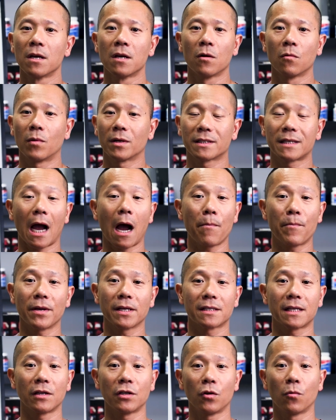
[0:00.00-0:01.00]
what
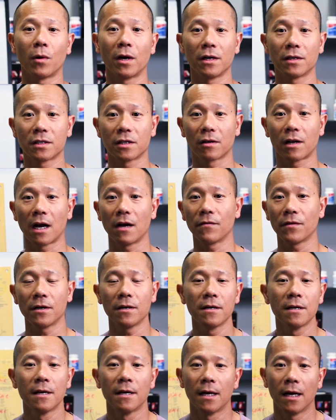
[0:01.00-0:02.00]
topics that you want us to
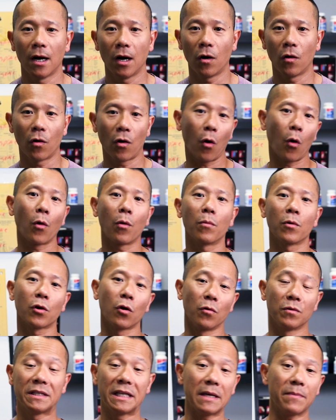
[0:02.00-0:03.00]
cover or
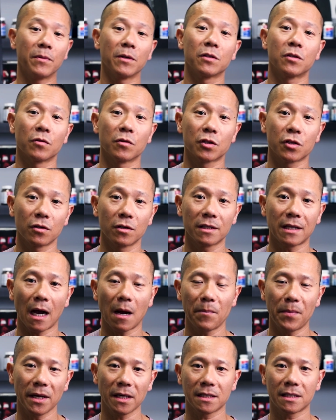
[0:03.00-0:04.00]
go deep into certain
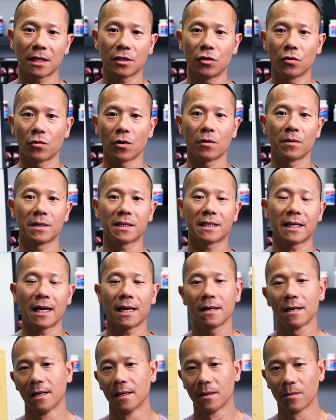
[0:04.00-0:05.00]
topics that you don't
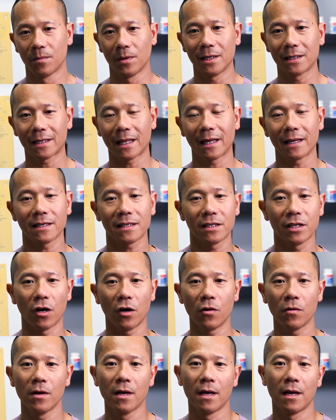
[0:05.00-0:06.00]
understand, please let us
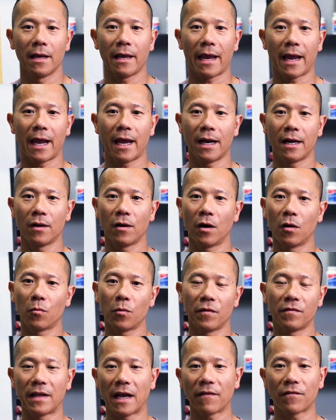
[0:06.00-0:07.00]
know and
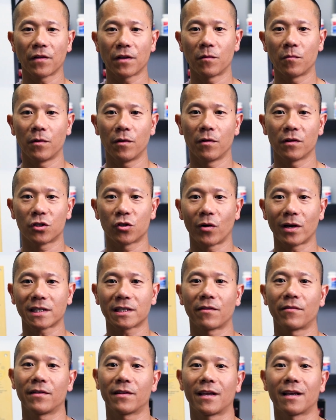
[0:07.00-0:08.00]
we'll definitely address
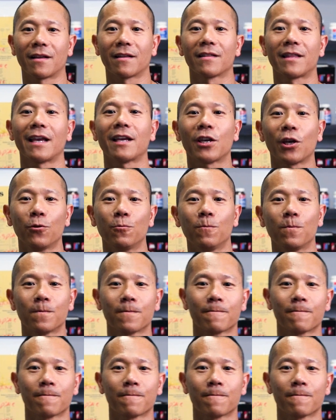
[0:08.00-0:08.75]
everything. Thank you.